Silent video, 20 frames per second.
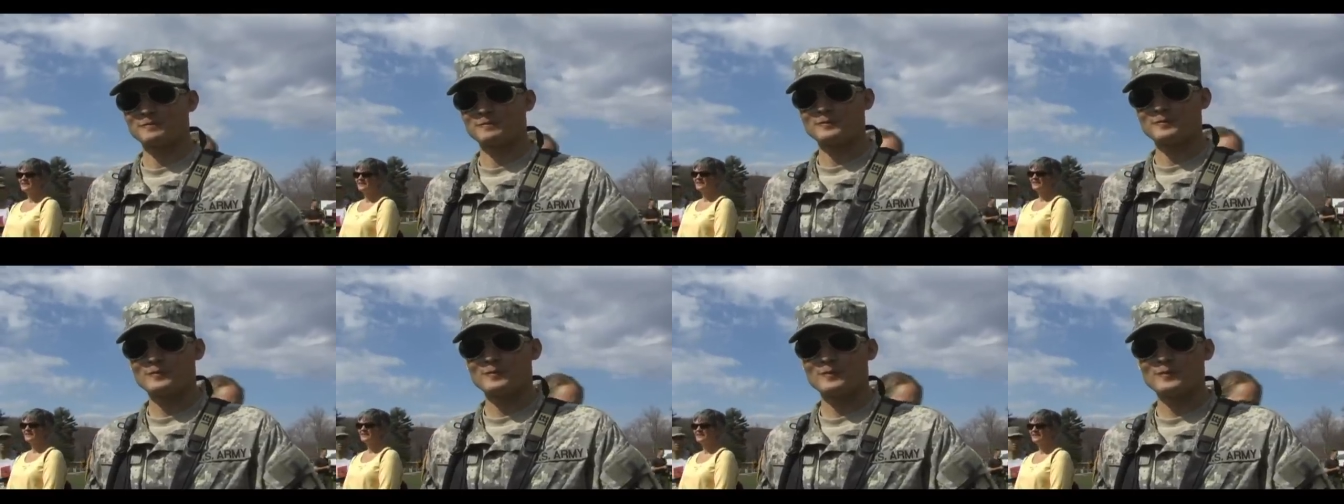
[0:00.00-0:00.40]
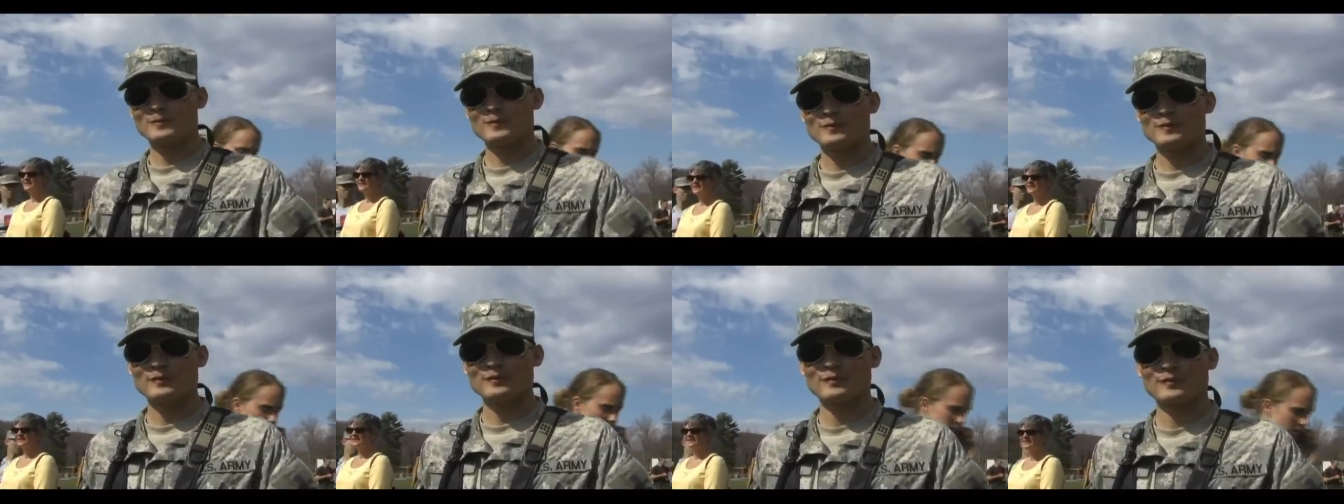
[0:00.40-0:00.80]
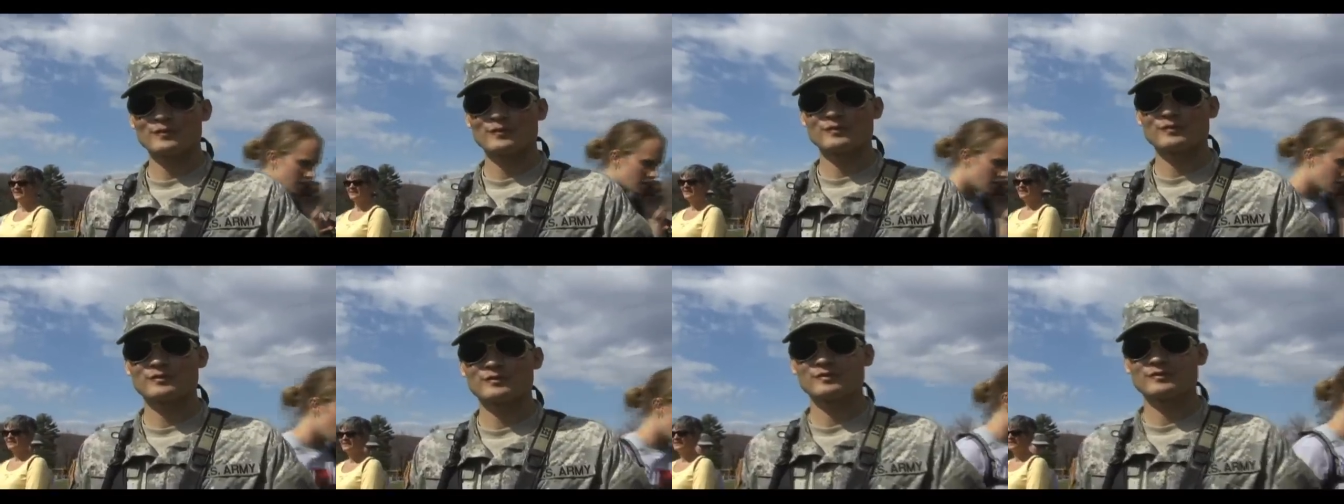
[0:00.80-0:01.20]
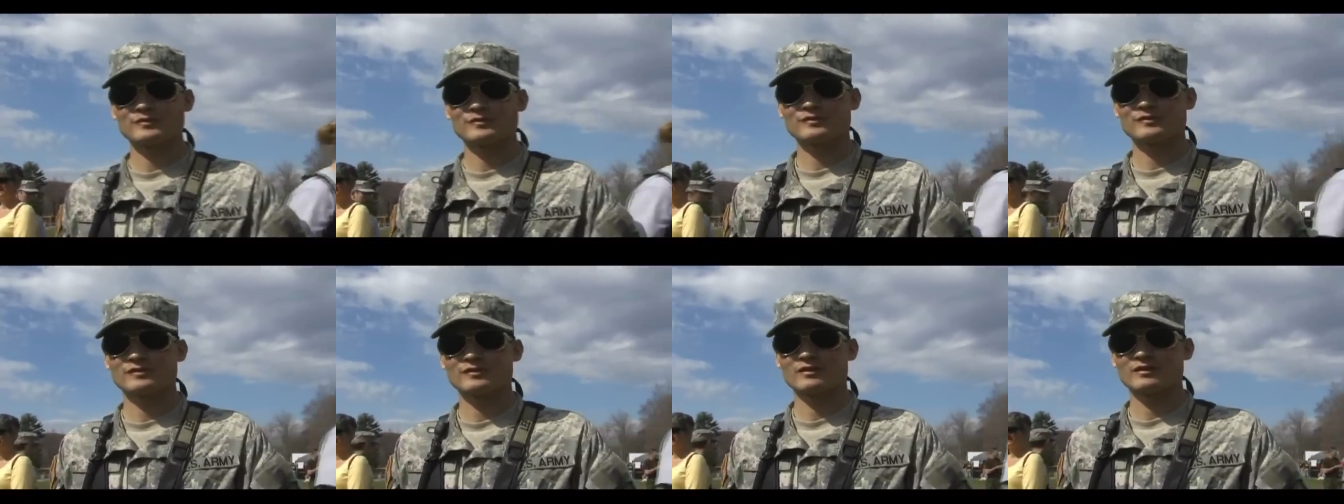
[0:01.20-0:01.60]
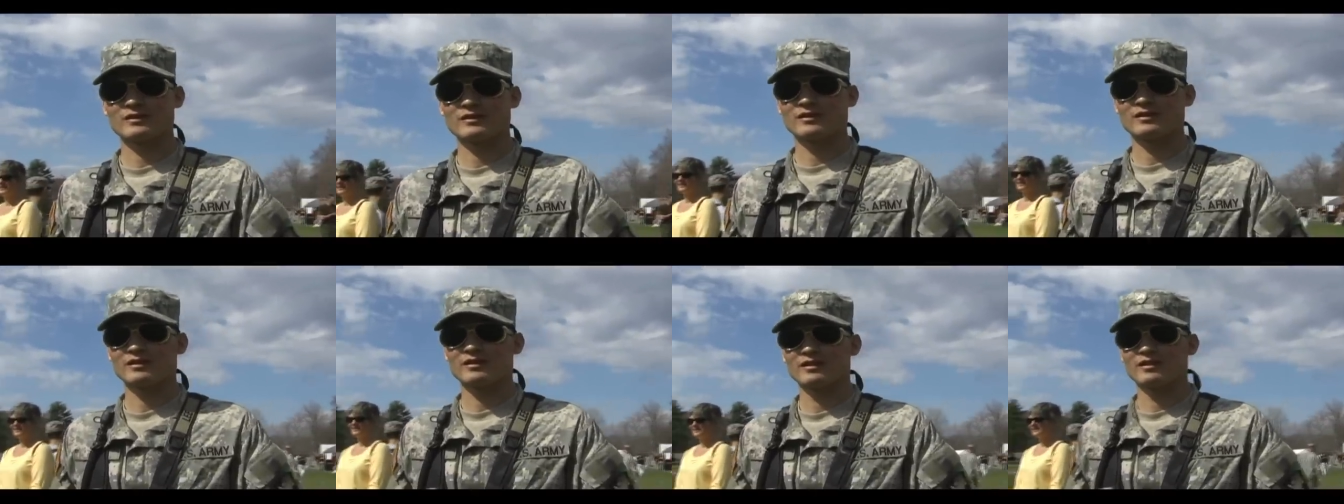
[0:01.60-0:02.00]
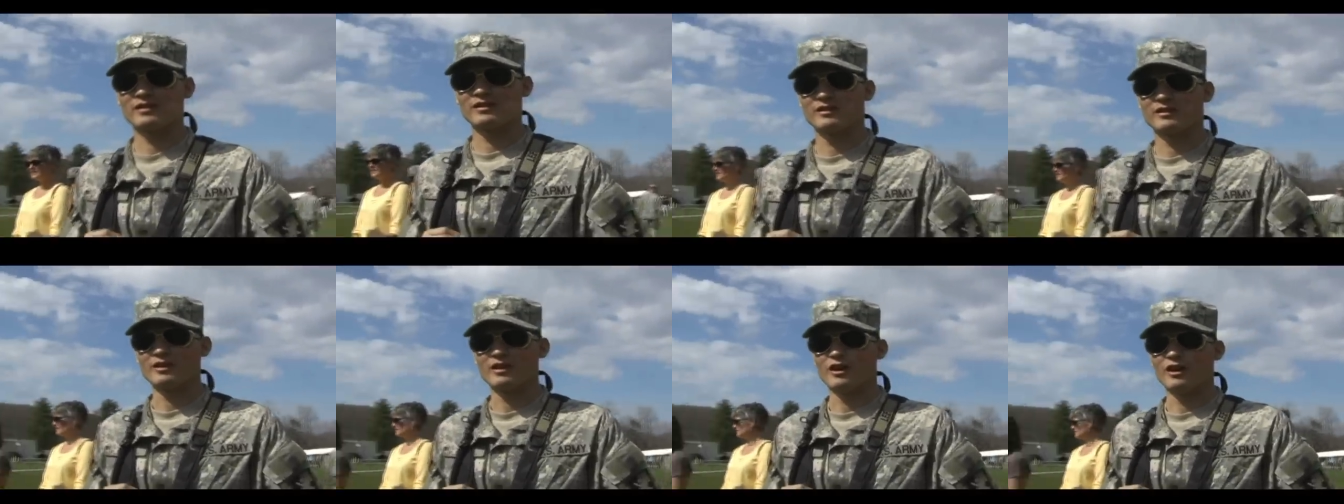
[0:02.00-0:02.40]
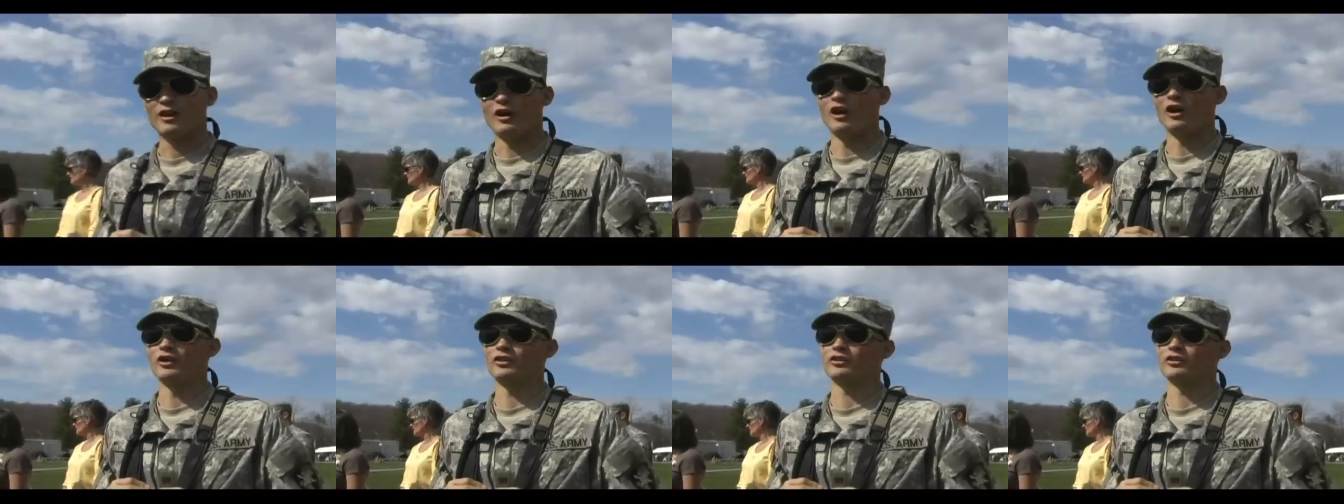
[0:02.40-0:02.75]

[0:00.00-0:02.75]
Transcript: uh, the other country teams like other